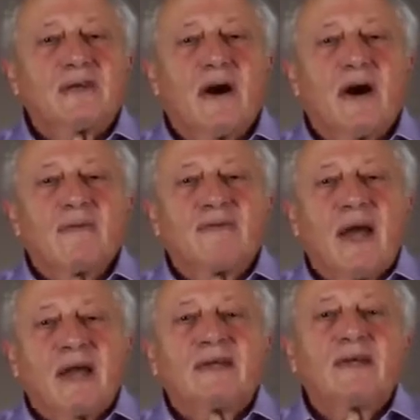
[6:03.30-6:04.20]
of the
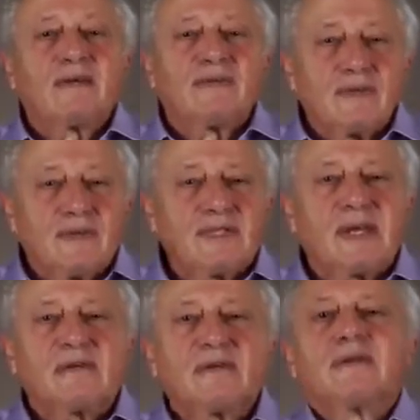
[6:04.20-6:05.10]
idea of Jewish
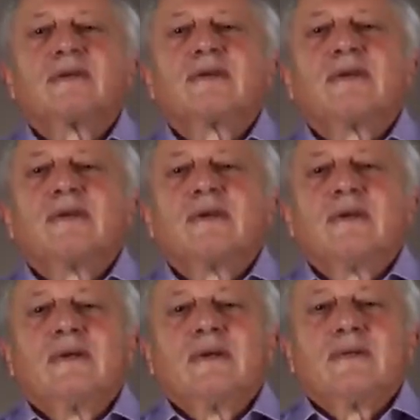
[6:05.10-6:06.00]
statehood,
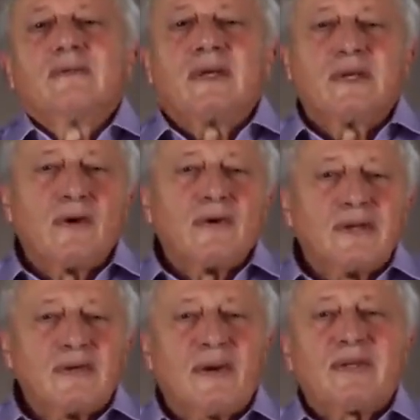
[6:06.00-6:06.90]
but in
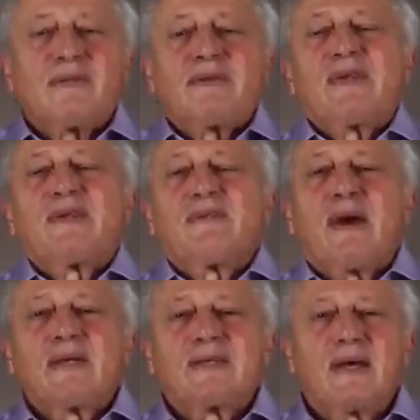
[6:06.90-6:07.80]
only 20% of
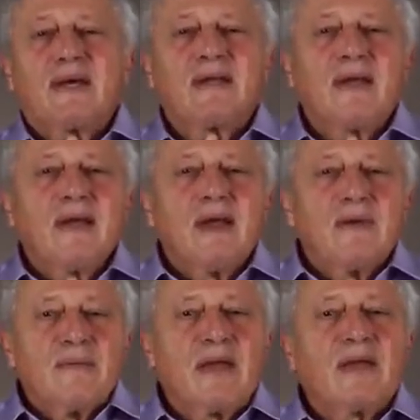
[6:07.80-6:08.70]
Palestine,
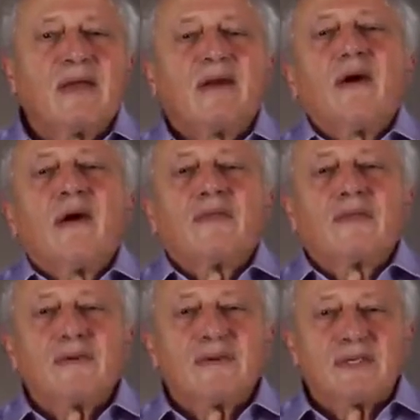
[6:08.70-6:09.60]
many on the
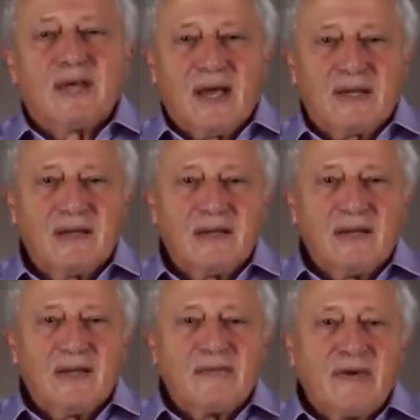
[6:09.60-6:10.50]
Jewish side
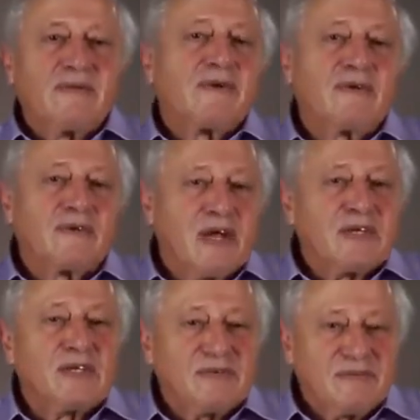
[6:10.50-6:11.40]
favored
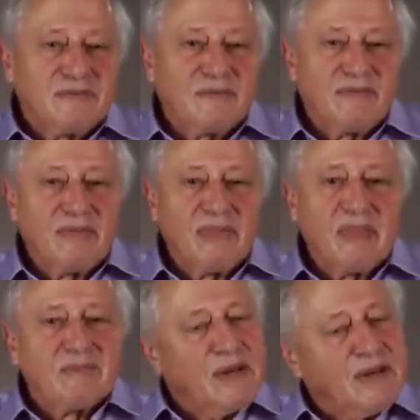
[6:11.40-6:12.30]
rejection.
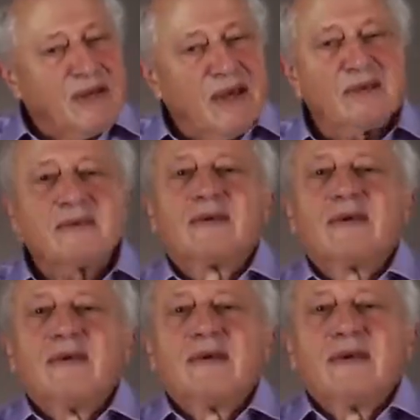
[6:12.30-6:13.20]
But in the end,
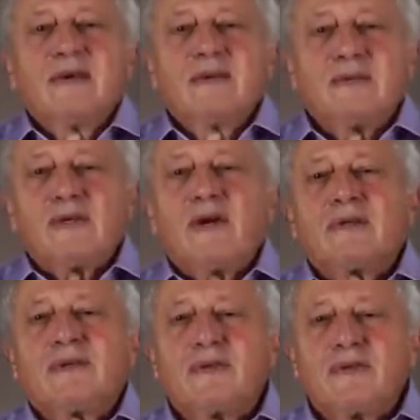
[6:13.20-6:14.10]
the majority
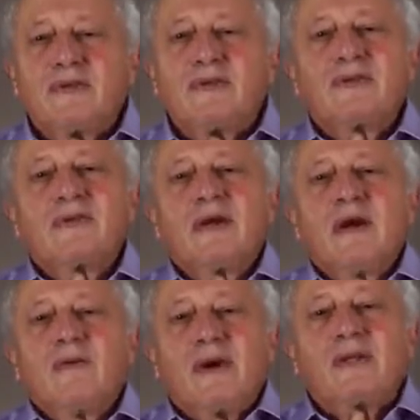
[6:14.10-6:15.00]
of the Jews
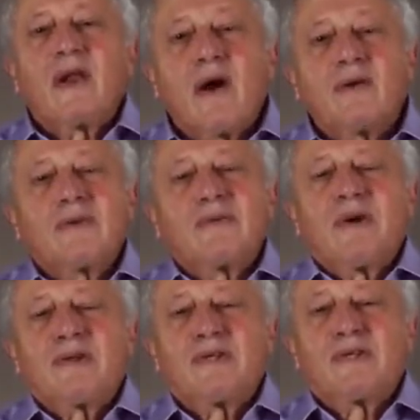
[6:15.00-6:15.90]
went along with the
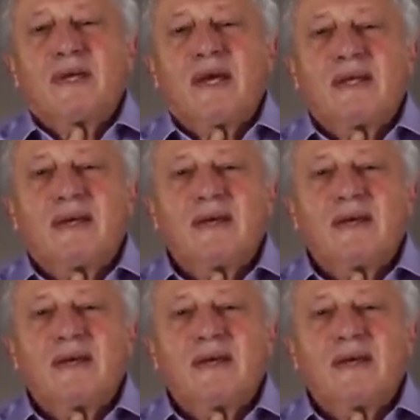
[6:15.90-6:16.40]
partition idea,